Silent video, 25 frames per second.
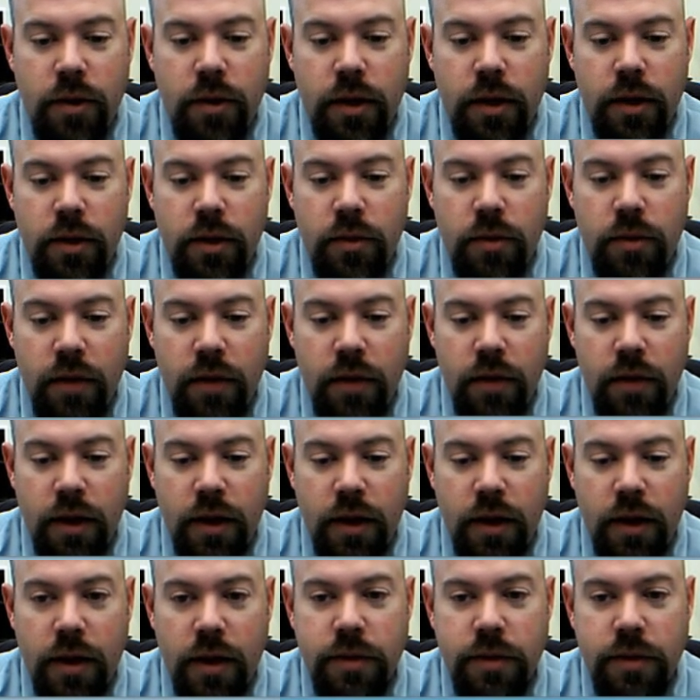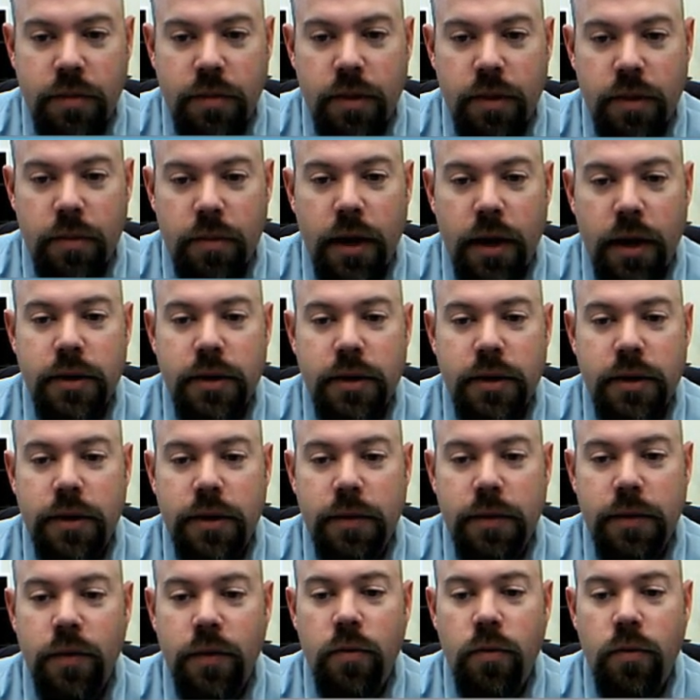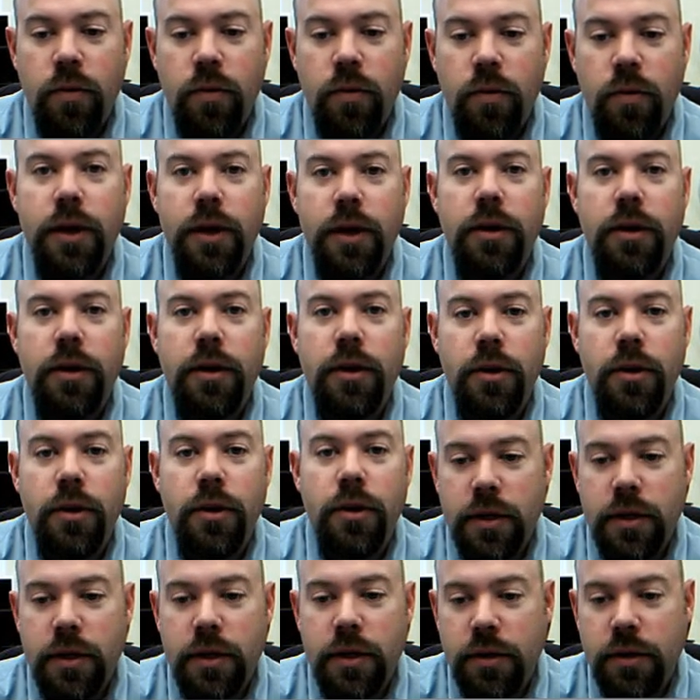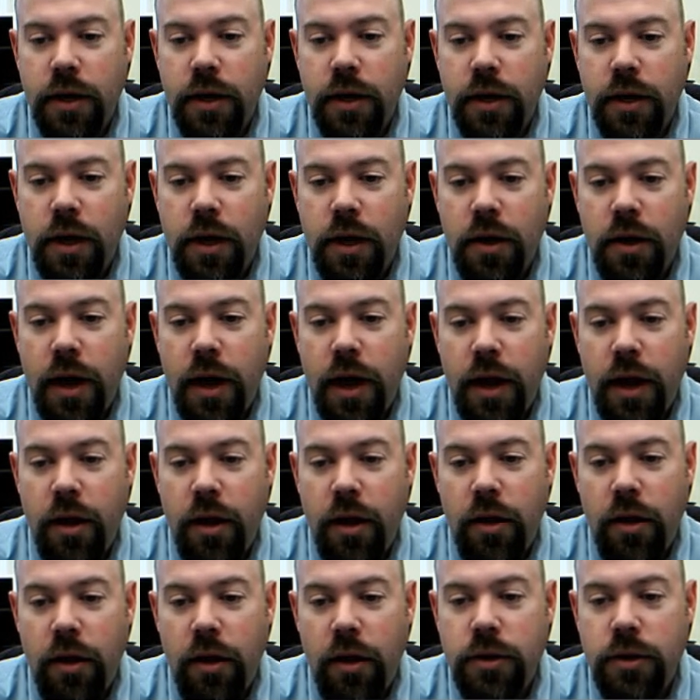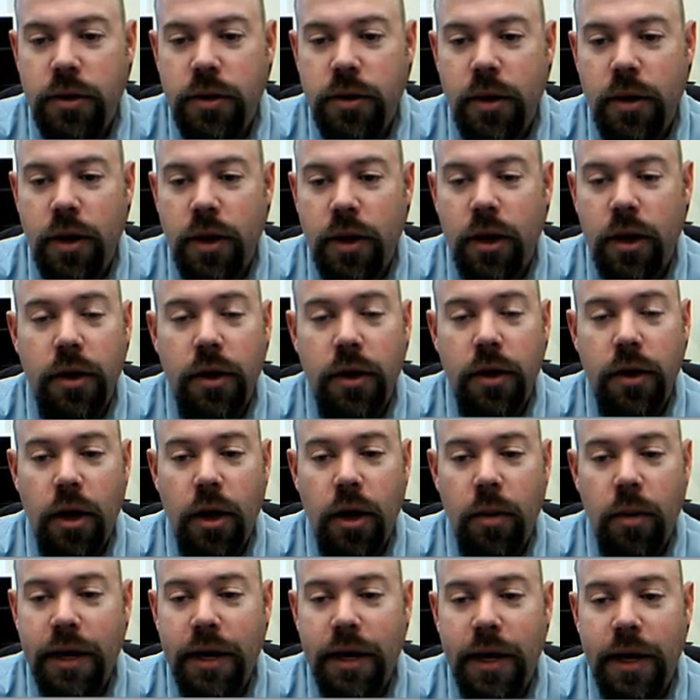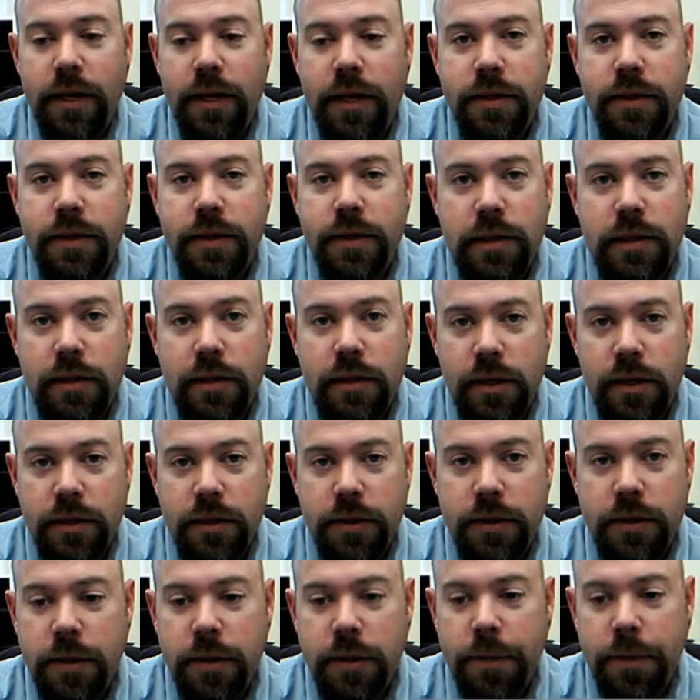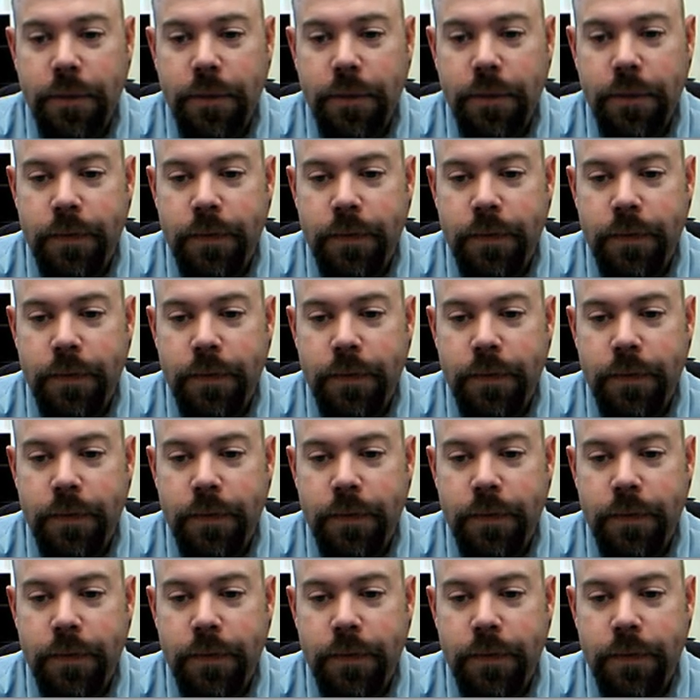say we want to do kind of a custom comparison. What we can do is click here to add all to our company analysis list.